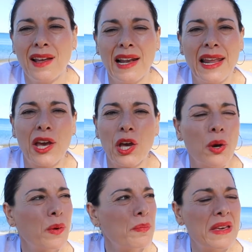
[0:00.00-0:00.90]
let
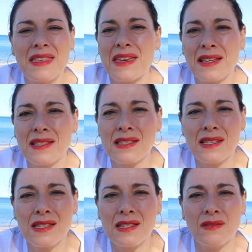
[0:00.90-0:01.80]
go and be the
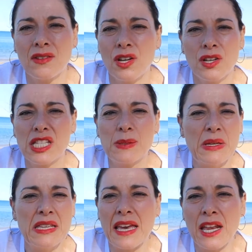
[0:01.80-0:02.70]
exorcist and
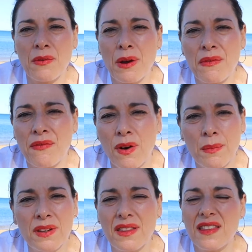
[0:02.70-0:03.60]
spin your head around with
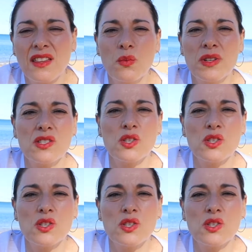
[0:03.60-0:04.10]
vomit, they're the ones